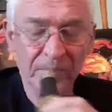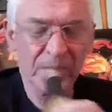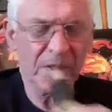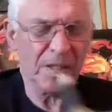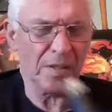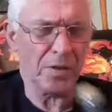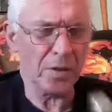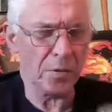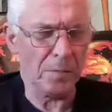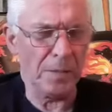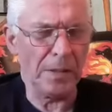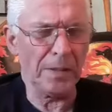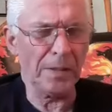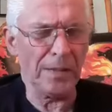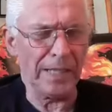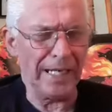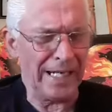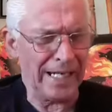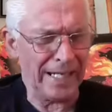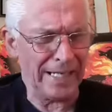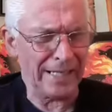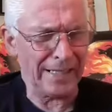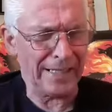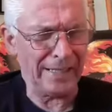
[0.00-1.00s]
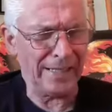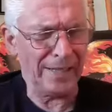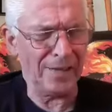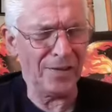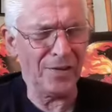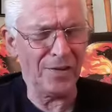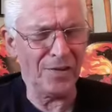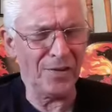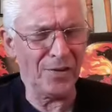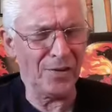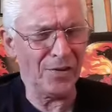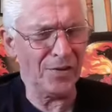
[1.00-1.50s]
Smell garlic
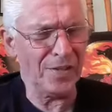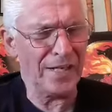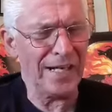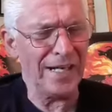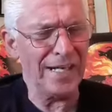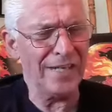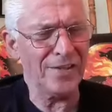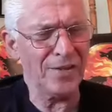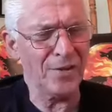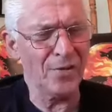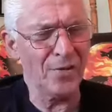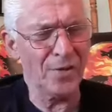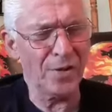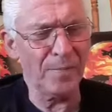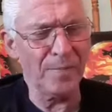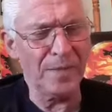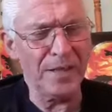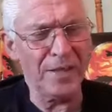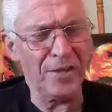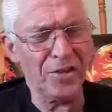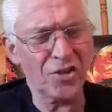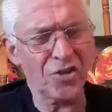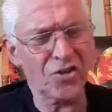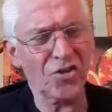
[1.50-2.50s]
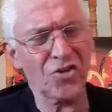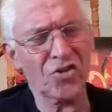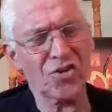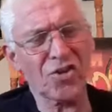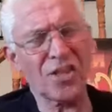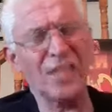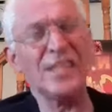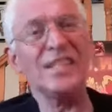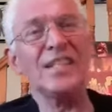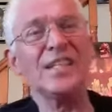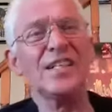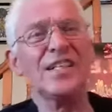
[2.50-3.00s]
though, that is going to be a
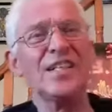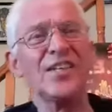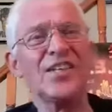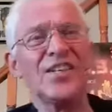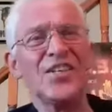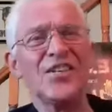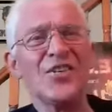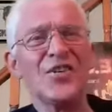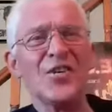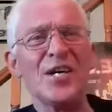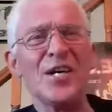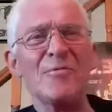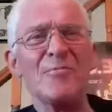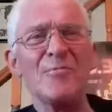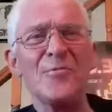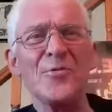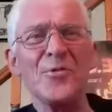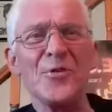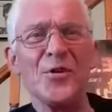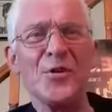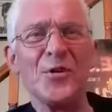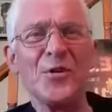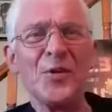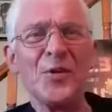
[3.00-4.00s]
stinker, is that one?